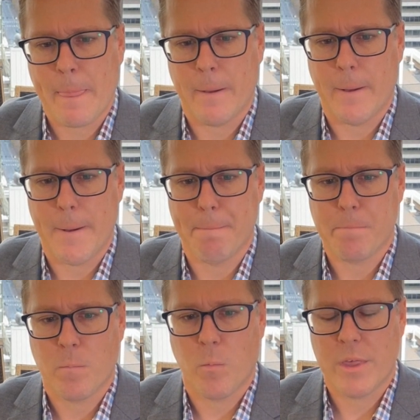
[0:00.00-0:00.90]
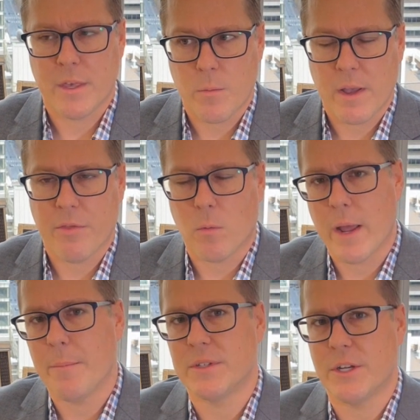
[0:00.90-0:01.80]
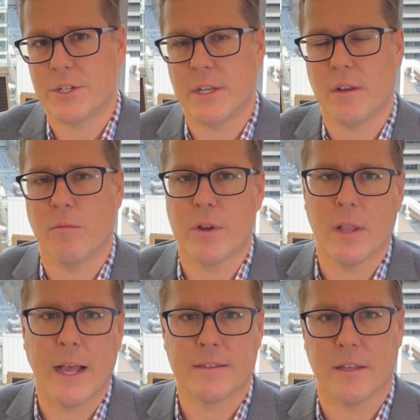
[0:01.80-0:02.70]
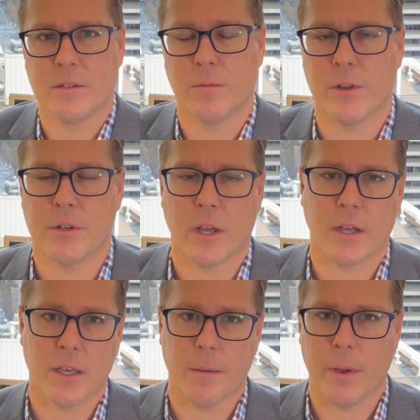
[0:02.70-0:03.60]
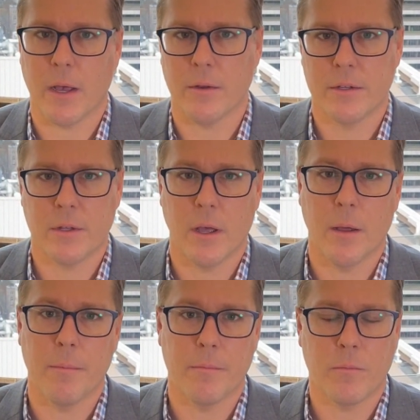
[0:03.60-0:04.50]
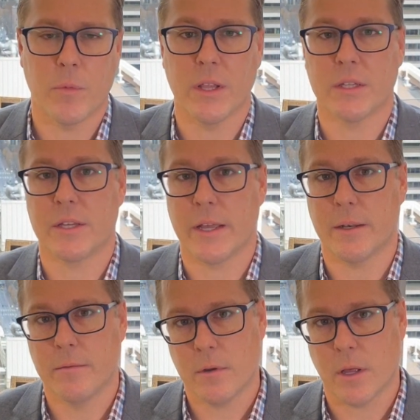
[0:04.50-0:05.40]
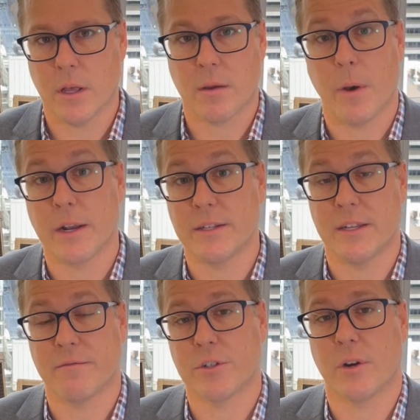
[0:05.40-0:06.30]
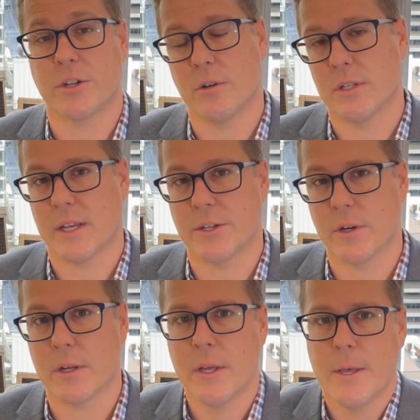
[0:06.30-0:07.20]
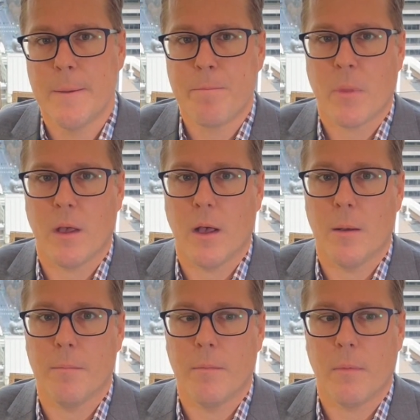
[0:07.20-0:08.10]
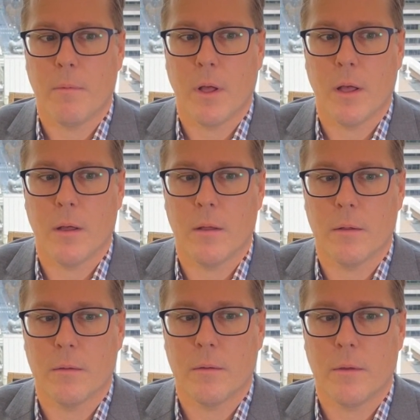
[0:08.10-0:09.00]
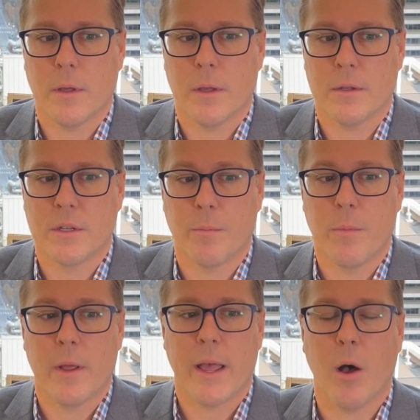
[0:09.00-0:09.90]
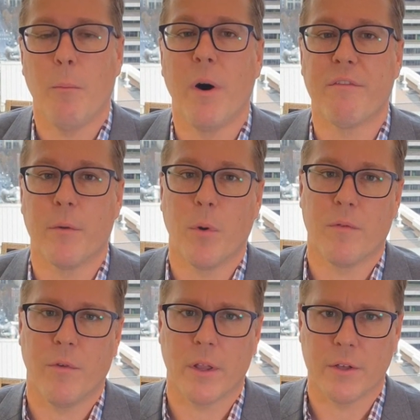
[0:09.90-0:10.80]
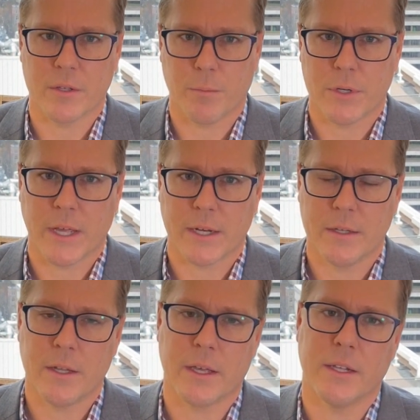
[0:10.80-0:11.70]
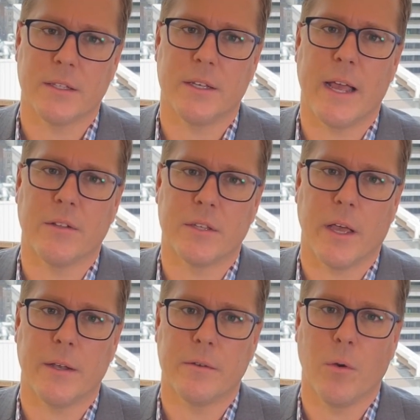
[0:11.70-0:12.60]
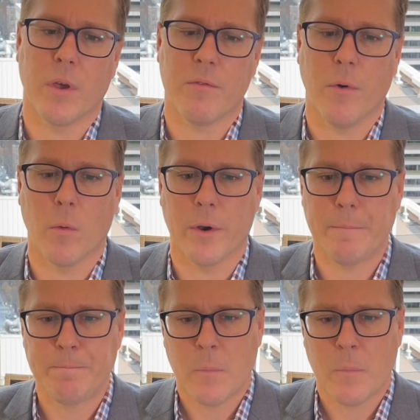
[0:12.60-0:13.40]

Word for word: Um, we think we have the right positioning of real assets, whether you're talking about um, real estate, uh, commodities, infrastructure, et cetera, um, uh, uh, to help buffer portfolios and protect against the downside going forward.